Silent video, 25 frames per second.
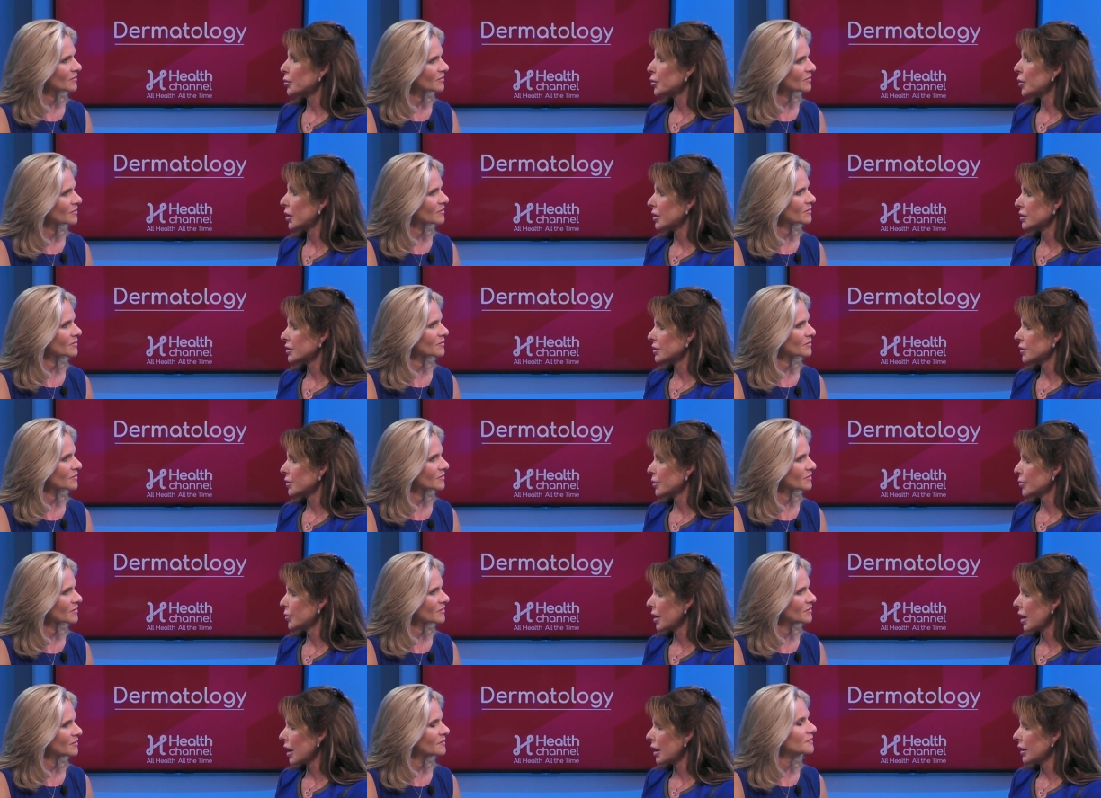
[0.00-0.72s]
Speaker 1: parts of the
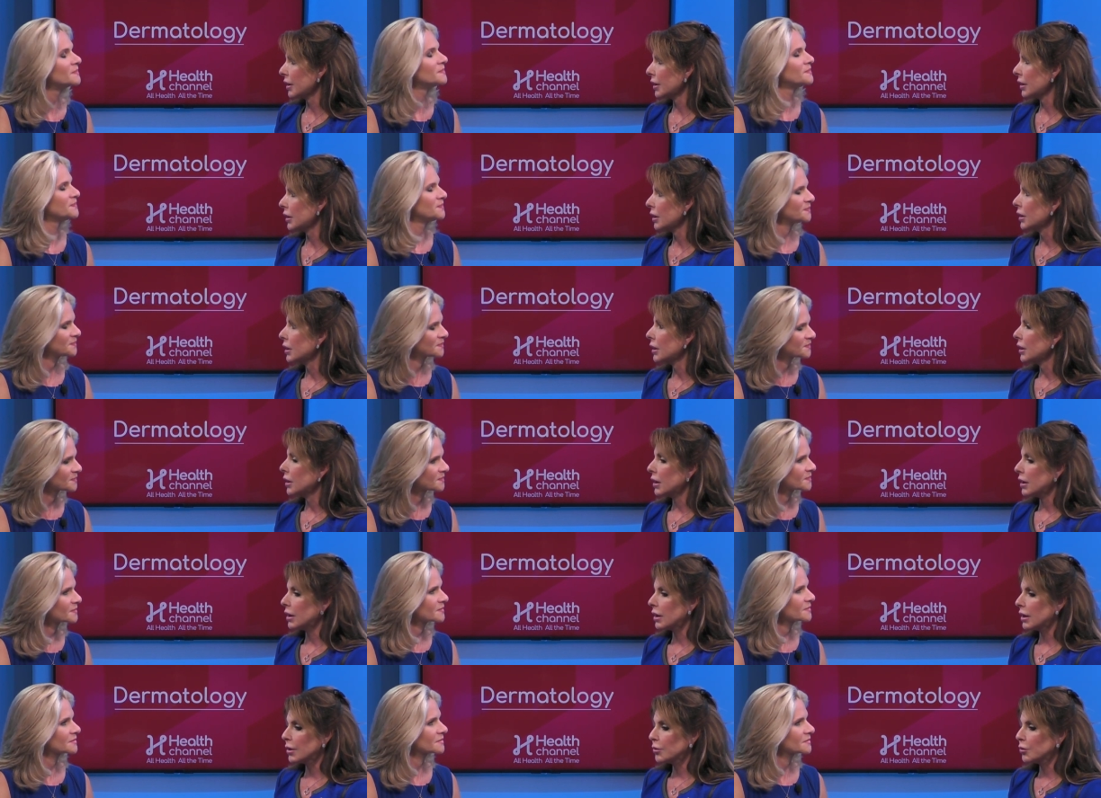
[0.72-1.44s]
body.
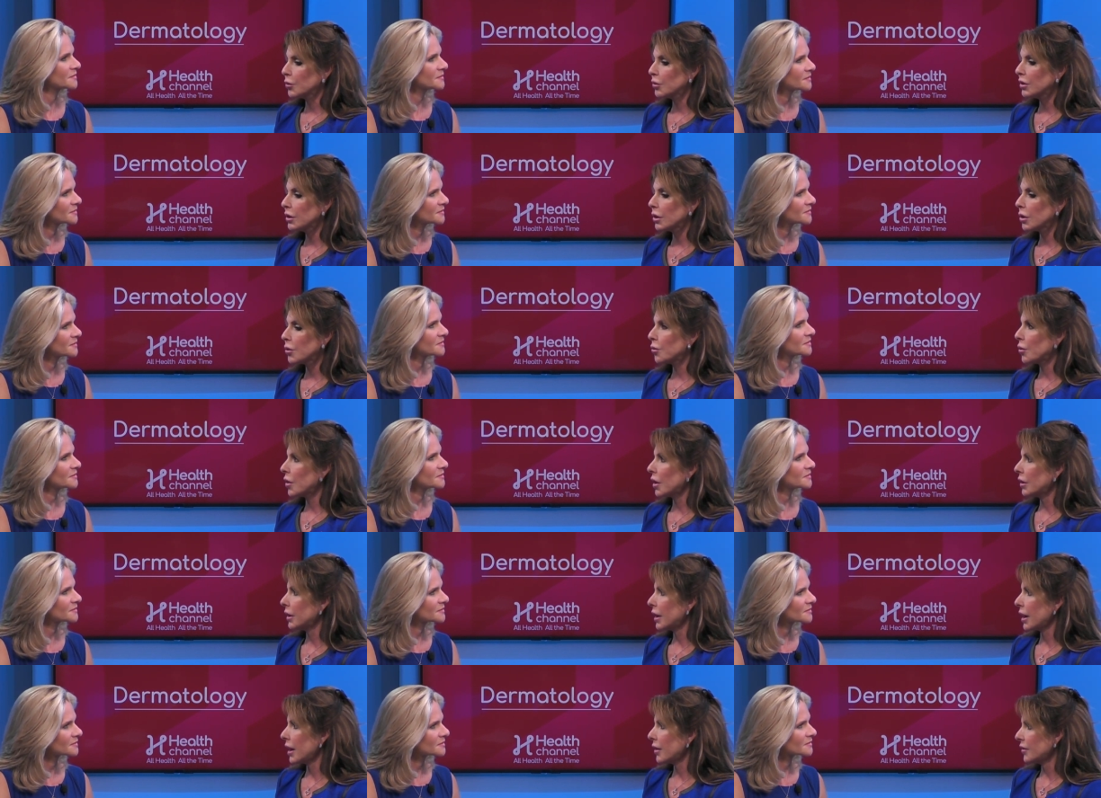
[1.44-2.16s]
Um, we don't want
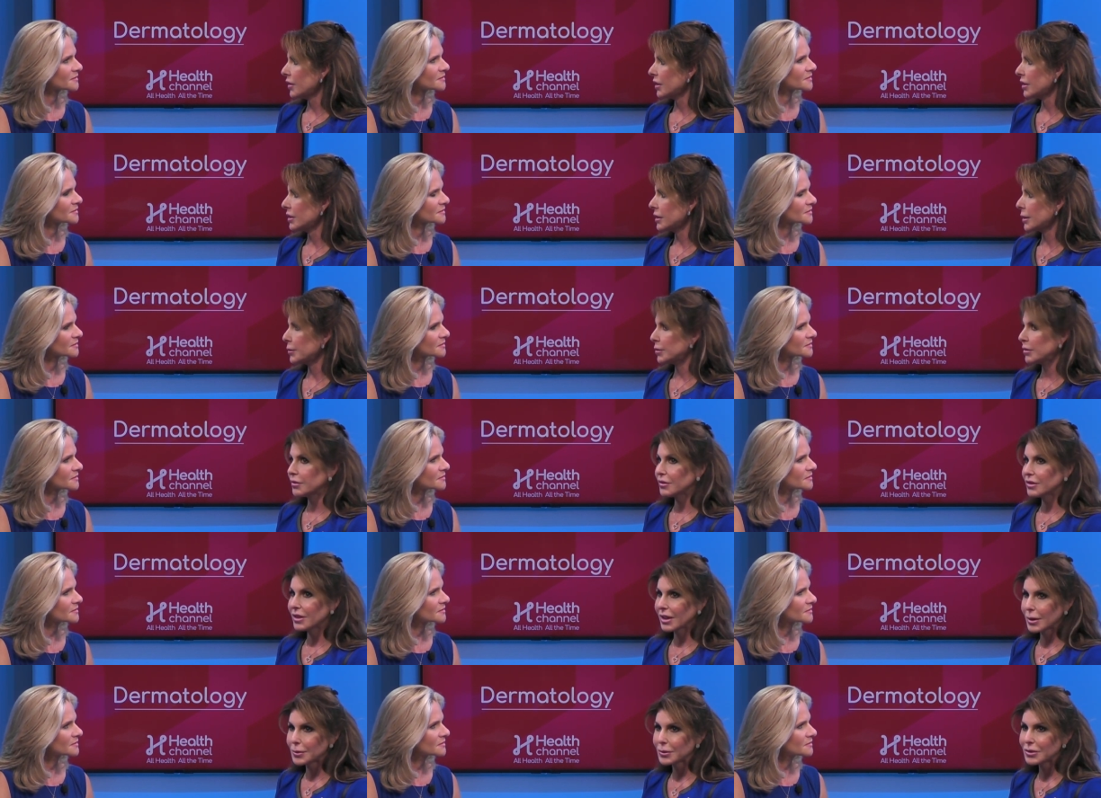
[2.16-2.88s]
to have any type of
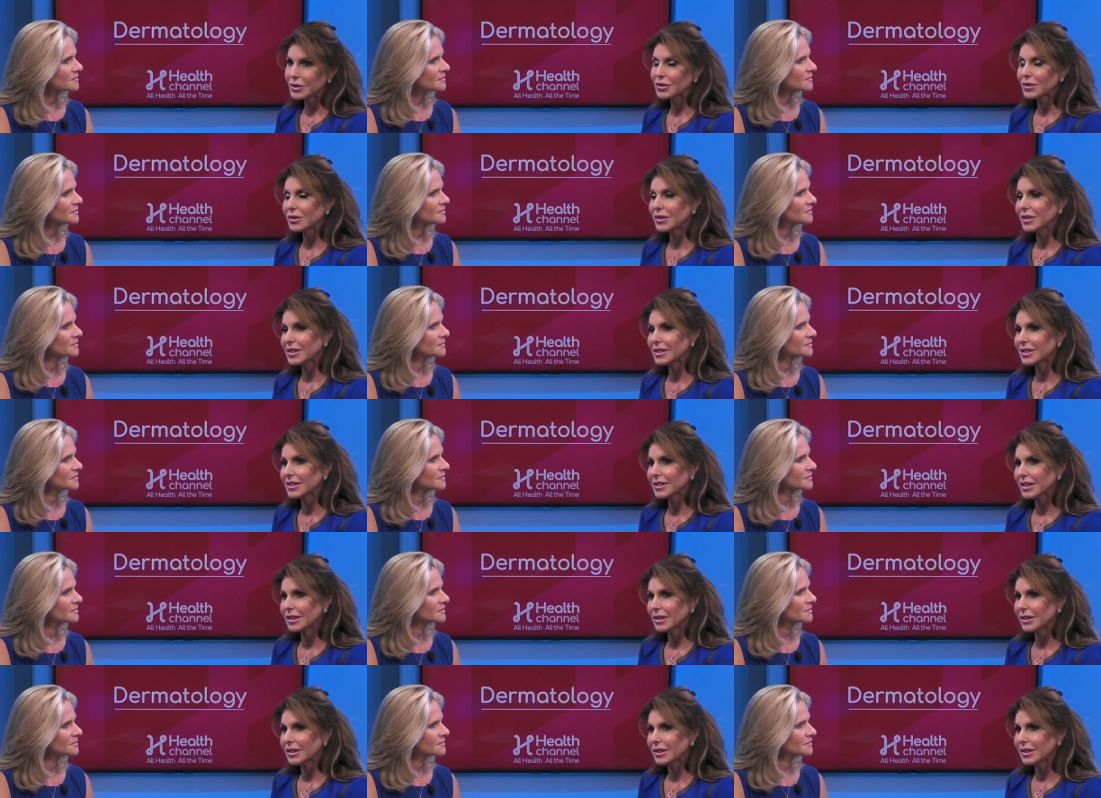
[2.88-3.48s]
damage in, this,